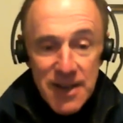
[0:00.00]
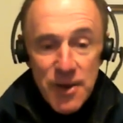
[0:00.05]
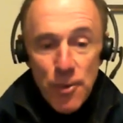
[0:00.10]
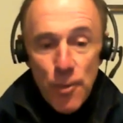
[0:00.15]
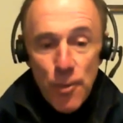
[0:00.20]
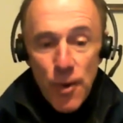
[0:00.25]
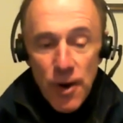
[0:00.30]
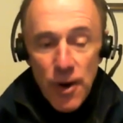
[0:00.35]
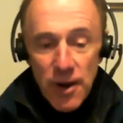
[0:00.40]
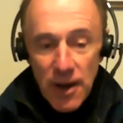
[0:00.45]

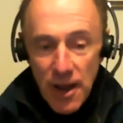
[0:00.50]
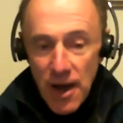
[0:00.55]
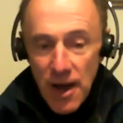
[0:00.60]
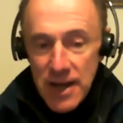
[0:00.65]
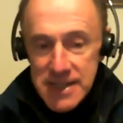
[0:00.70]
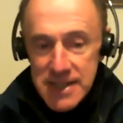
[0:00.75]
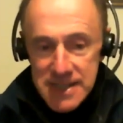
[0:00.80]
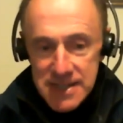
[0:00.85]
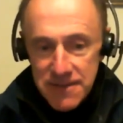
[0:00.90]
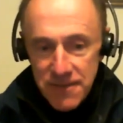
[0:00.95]
where
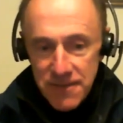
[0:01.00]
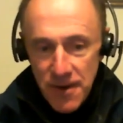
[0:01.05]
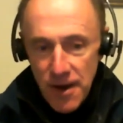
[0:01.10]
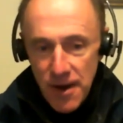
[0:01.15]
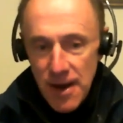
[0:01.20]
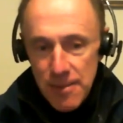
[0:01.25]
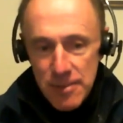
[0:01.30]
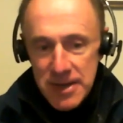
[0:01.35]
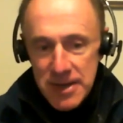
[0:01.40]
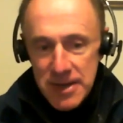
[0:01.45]
lots of
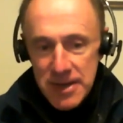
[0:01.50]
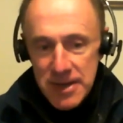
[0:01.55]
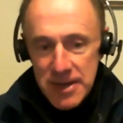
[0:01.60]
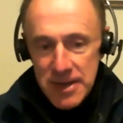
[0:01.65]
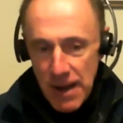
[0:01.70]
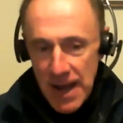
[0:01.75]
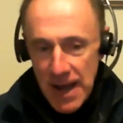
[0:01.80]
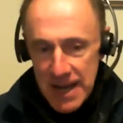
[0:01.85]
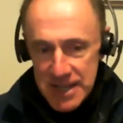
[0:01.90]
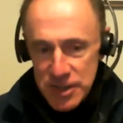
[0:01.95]
communist
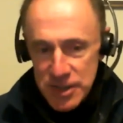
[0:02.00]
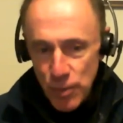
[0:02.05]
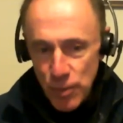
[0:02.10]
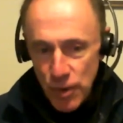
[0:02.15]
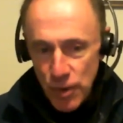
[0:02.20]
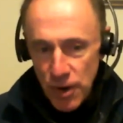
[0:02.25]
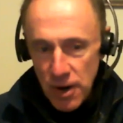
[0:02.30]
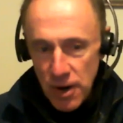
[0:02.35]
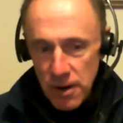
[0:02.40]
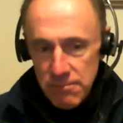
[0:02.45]
spies
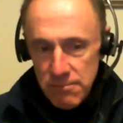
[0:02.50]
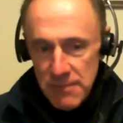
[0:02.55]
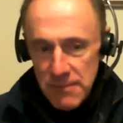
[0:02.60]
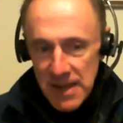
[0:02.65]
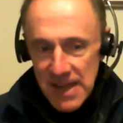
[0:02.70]
were.